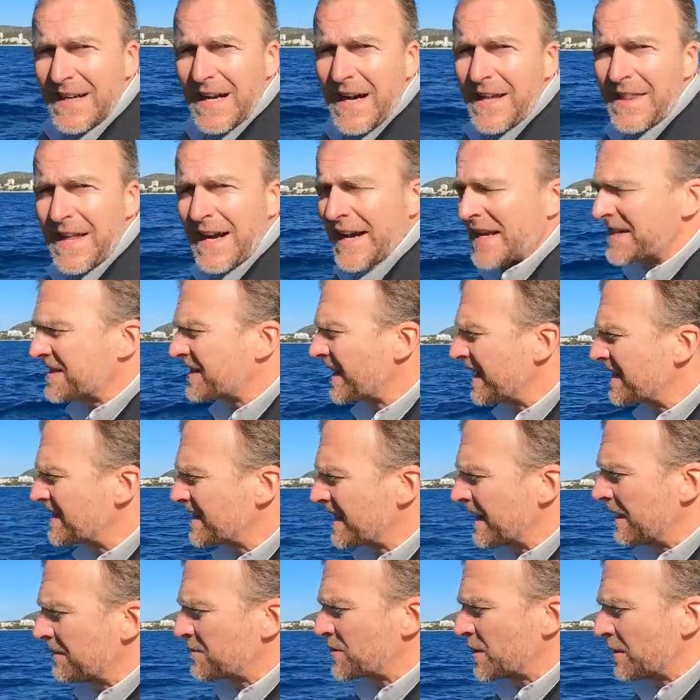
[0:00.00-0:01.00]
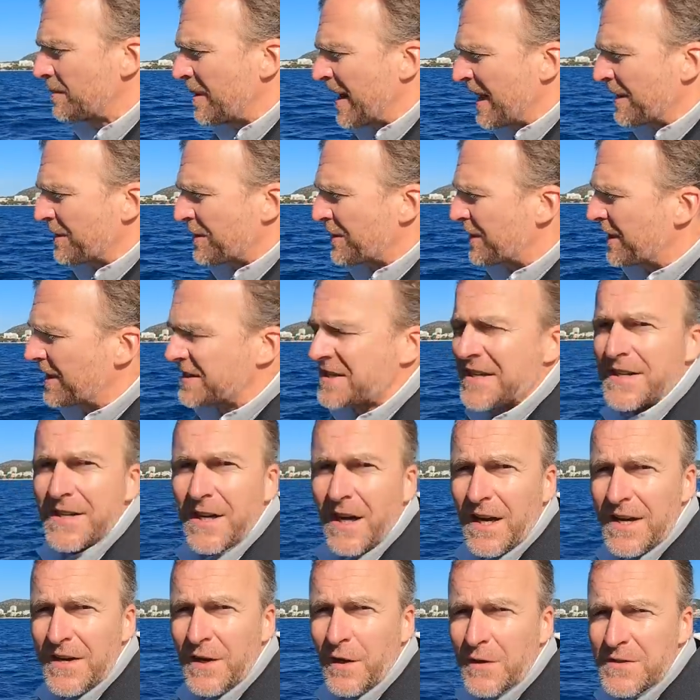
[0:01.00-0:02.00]
and then it takes it up to about
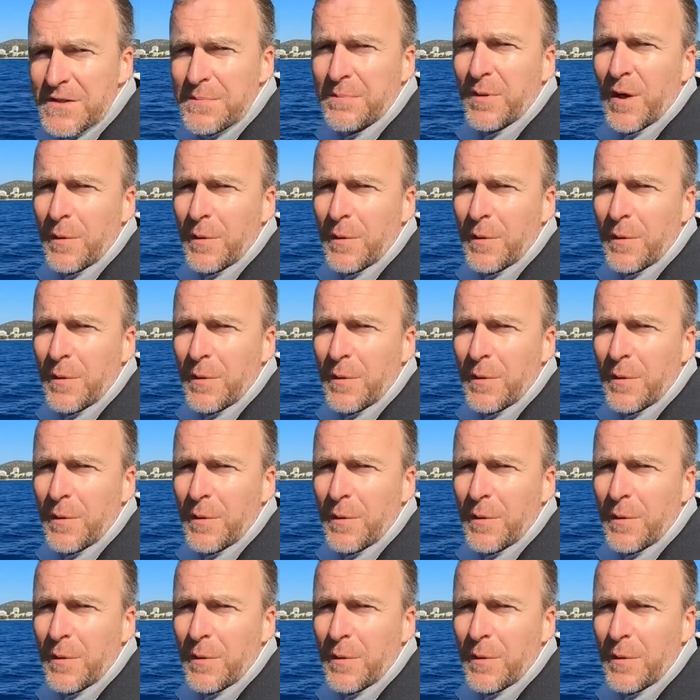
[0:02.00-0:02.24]
39 knots,